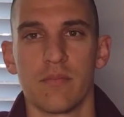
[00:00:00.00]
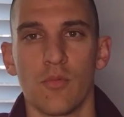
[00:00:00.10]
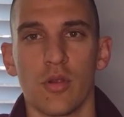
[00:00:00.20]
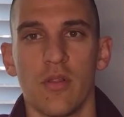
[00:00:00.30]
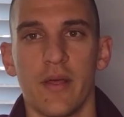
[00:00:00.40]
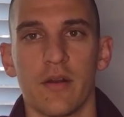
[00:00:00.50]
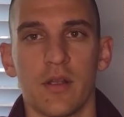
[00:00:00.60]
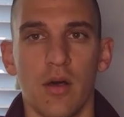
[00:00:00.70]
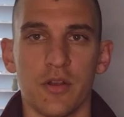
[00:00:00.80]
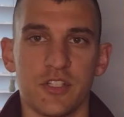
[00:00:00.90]
more of the lighter
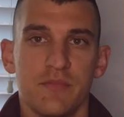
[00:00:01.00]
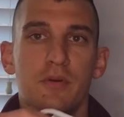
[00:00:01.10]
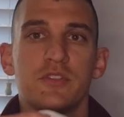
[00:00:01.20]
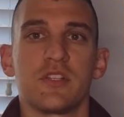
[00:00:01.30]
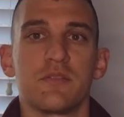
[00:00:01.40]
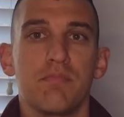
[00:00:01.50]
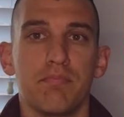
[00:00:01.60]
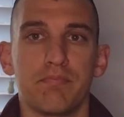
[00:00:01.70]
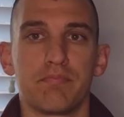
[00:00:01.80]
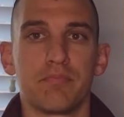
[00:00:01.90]
colors as opposed to these
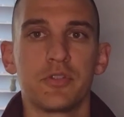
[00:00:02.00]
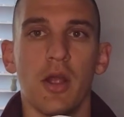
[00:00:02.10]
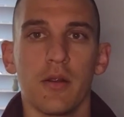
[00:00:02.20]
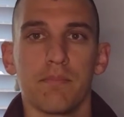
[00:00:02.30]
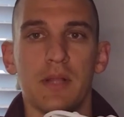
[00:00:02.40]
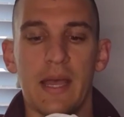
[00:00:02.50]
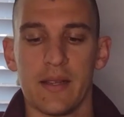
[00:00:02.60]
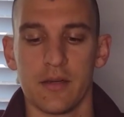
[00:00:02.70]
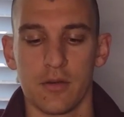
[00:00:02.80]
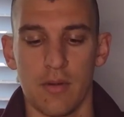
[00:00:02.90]
dark
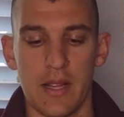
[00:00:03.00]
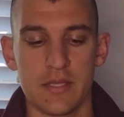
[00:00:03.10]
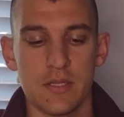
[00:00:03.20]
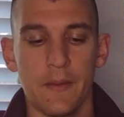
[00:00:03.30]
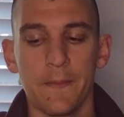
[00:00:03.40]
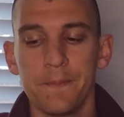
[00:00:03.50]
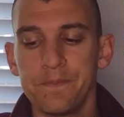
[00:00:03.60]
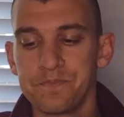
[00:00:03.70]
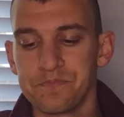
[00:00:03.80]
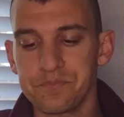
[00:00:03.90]
black and grays.
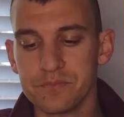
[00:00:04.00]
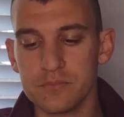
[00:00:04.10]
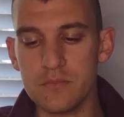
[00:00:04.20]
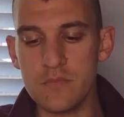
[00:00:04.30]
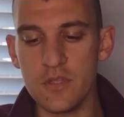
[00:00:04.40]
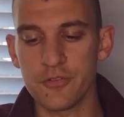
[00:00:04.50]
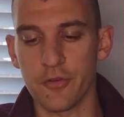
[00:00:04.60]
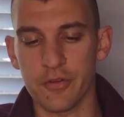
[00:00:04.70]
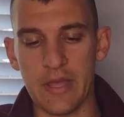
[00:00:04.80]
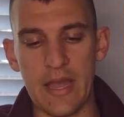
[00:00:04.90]
So
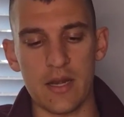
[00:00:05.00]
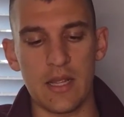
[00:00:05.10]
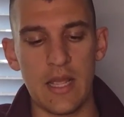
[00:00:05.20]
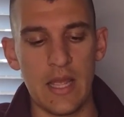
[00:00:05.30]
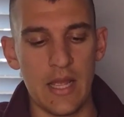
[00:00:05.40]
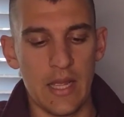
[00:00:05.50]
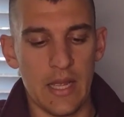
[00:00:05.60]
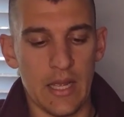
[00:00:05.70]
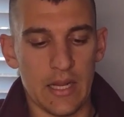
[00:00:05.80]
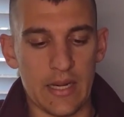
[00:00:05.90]
for that,
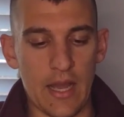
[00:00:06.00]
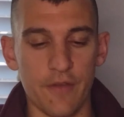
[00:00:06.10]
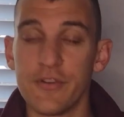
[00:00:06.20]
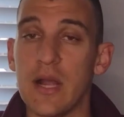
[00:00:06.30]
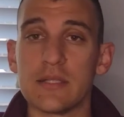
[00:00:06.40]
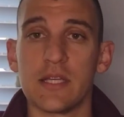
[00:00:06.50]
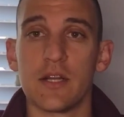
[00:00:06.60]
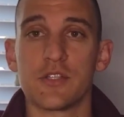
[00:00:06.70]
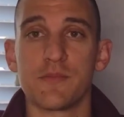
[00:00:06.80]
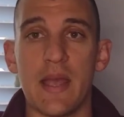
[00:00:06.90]
now if you're out
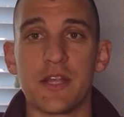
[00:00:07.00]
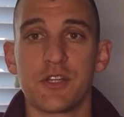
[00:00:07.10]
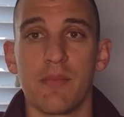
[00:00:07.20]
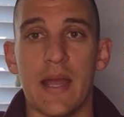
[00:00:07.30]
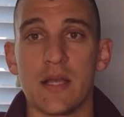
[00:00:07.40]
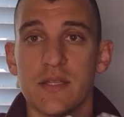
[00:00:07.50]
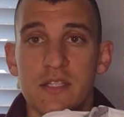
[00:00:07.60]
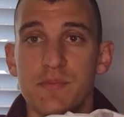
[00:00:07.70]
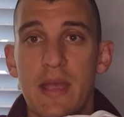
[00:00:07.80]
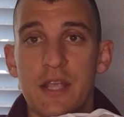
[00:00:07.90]
there smashing miles, I'd
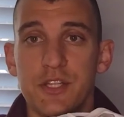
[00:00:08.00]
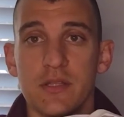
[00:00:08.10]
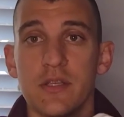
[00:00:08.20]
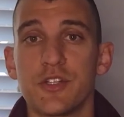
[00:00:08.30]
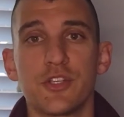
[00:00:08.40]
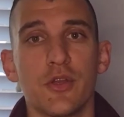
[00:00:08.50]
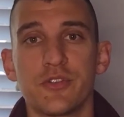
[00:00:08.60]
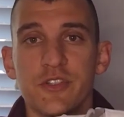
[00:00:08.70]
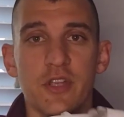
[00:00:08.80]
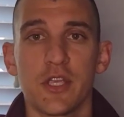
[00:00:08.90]
smash it in these shoes
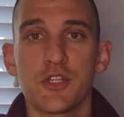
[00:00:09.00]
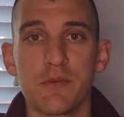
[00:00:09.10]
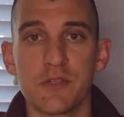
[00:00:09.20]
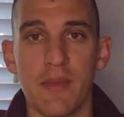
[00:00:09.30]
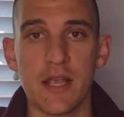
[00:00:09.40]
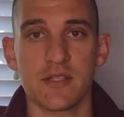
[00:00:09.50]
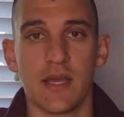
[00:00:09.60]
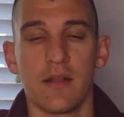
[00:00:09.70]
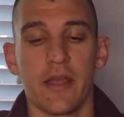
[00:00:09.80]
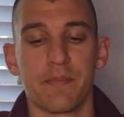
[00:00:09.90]
just like you should be smashing
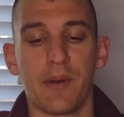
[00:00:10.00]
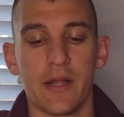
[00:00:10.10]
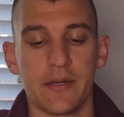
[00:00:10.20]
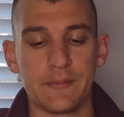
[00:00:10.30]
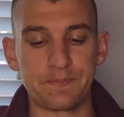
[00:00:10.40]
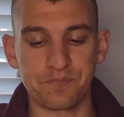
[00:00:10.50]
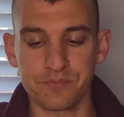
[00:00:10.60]
that like button.